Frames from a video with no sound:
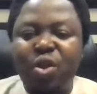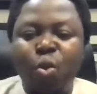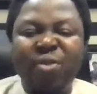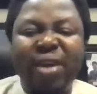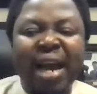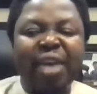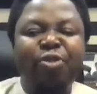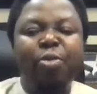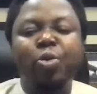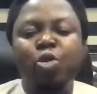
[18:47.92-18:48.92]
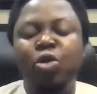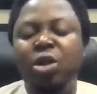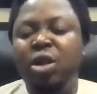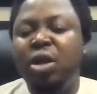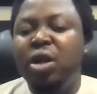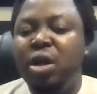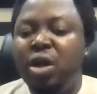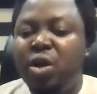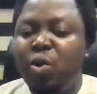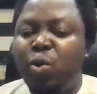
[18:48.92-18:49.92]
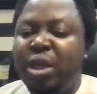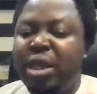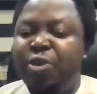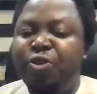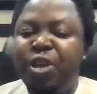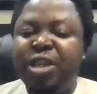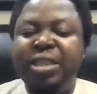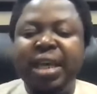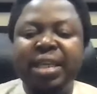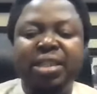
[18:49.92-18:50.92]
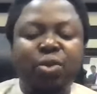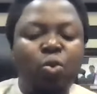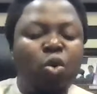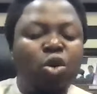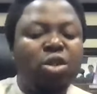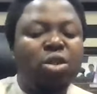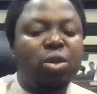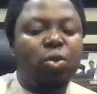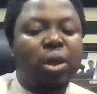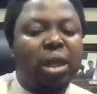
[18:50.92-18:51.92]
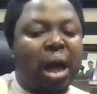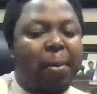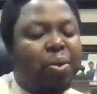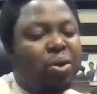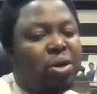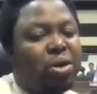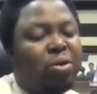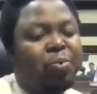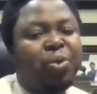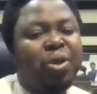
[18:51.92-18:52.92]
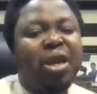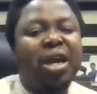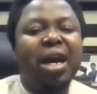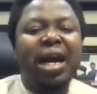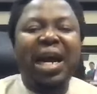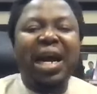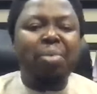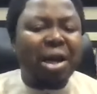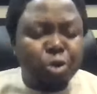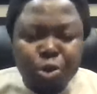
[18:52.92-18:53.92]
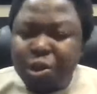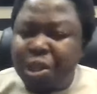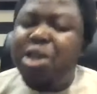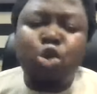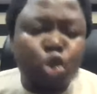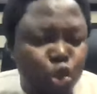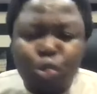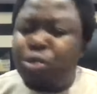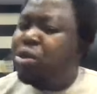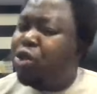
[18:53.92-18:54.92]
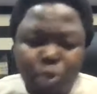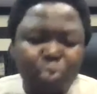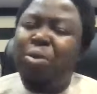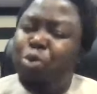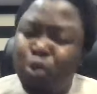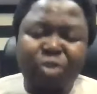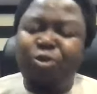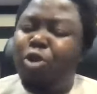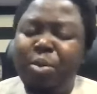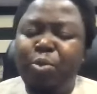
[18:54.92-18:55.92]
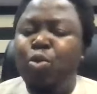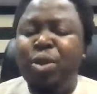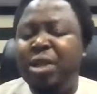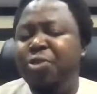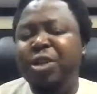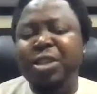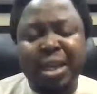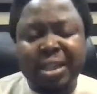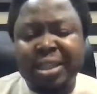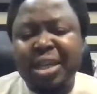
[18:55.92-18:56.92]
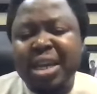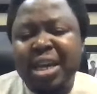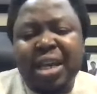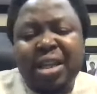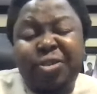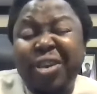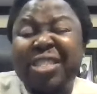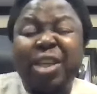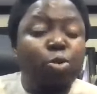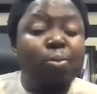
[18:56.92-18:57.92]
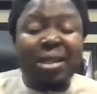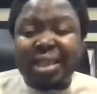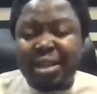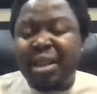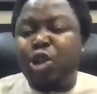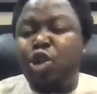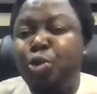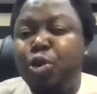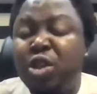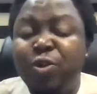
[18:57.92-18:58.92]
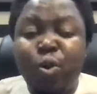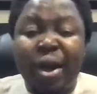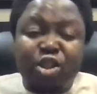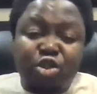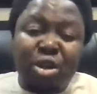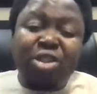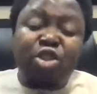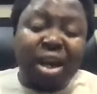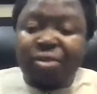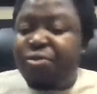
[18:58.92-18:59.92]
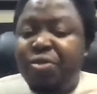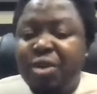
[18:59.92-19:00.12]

What if I can get 4 people within the fixed days? What will happen? I don't think you should not be able to get 4 people within fixed days. The fixed days don't matter. They're just supposed to give you extra drive.